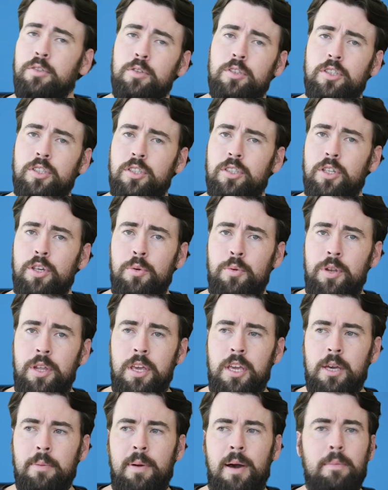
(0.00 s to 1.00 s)
what's
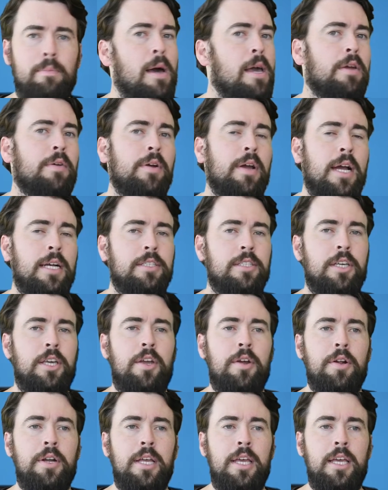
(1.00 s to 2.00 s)
unique about MicroAI
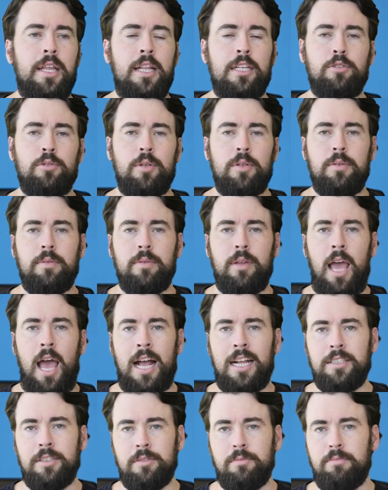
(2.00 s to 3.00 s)
Security, and that's what
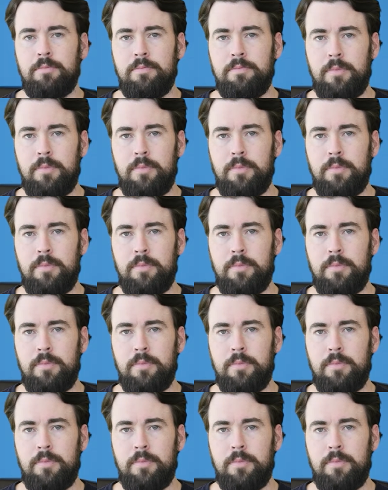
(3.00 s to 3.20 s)
adds